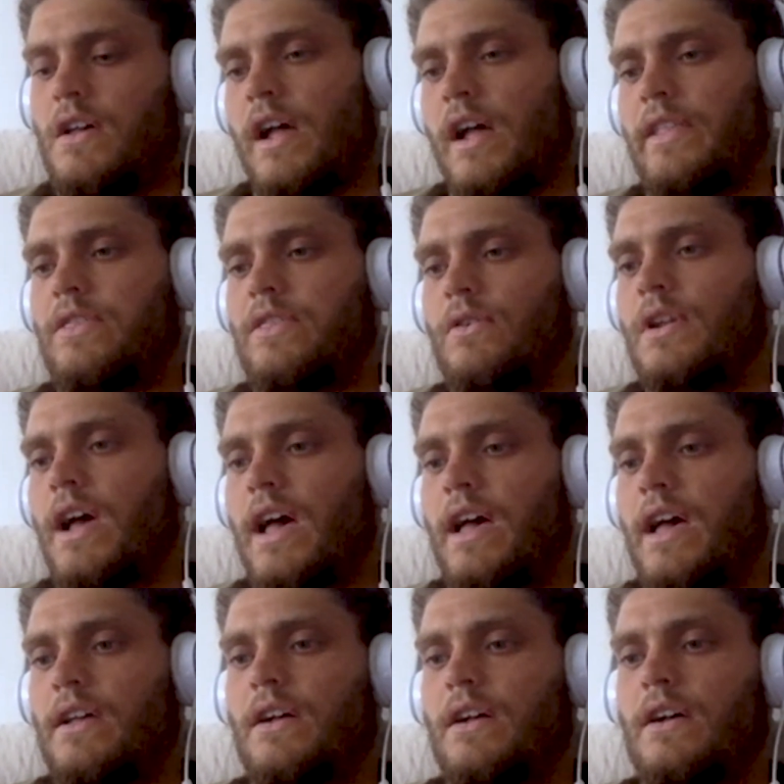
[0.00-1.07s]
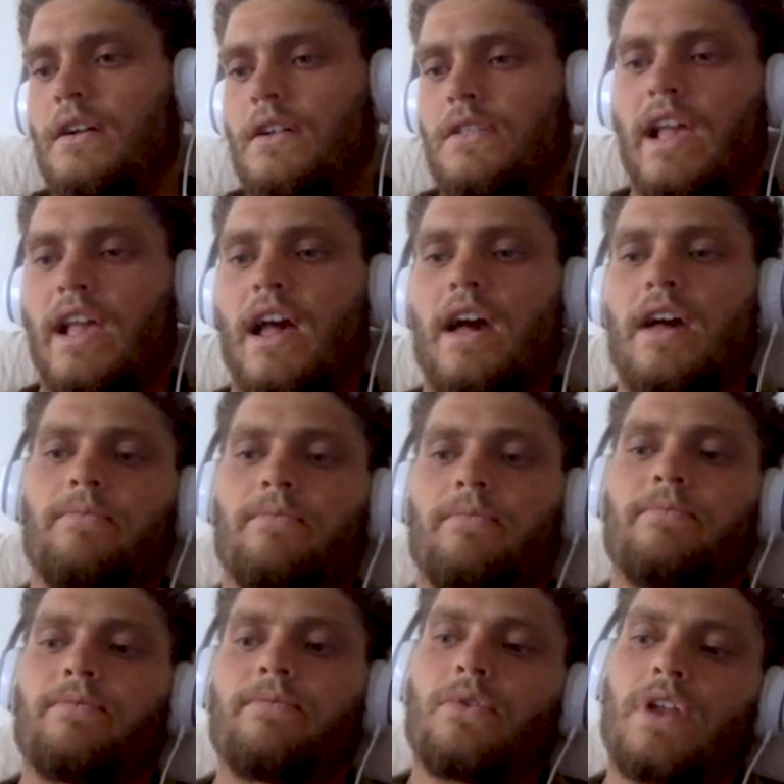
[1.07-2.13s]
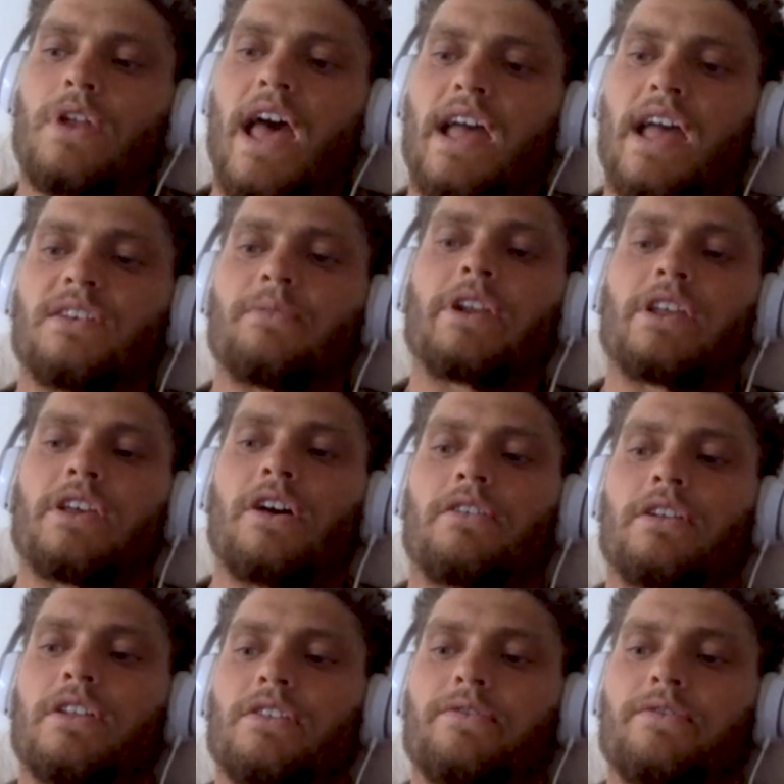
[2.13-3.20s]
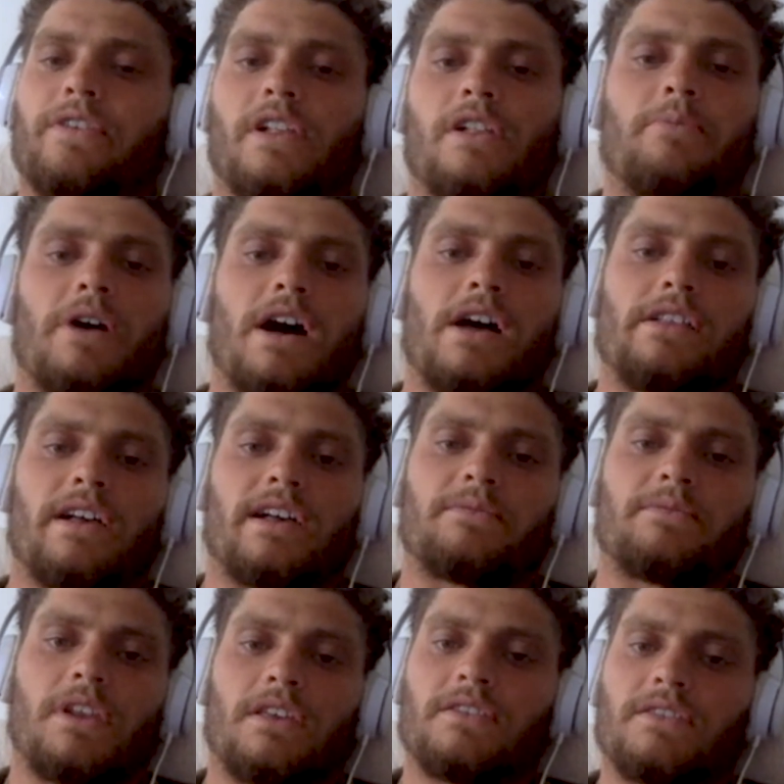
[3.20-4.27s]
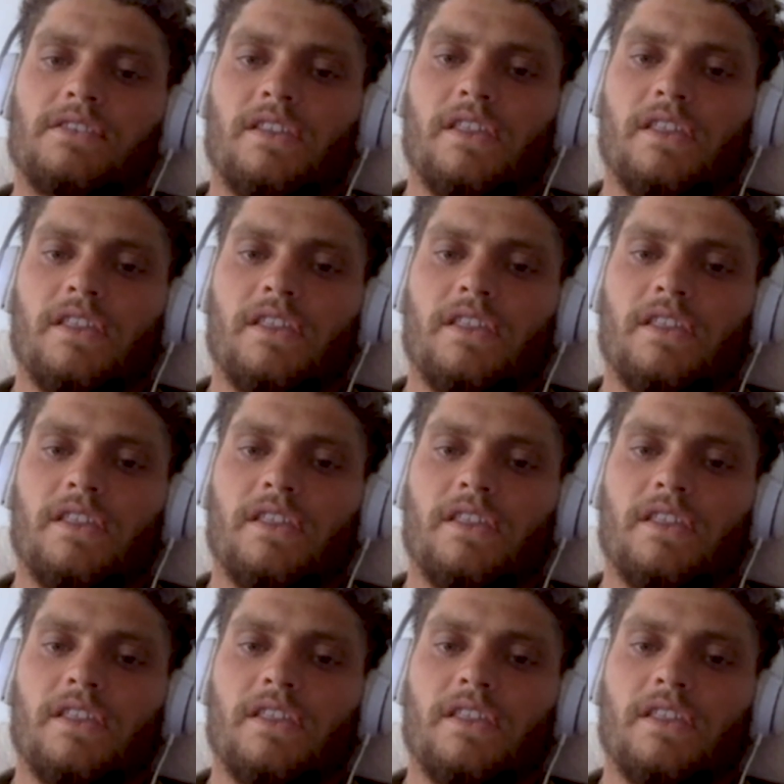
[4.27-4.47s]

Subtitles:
I thought I thought I had somewhere to go and it fell apart last minute.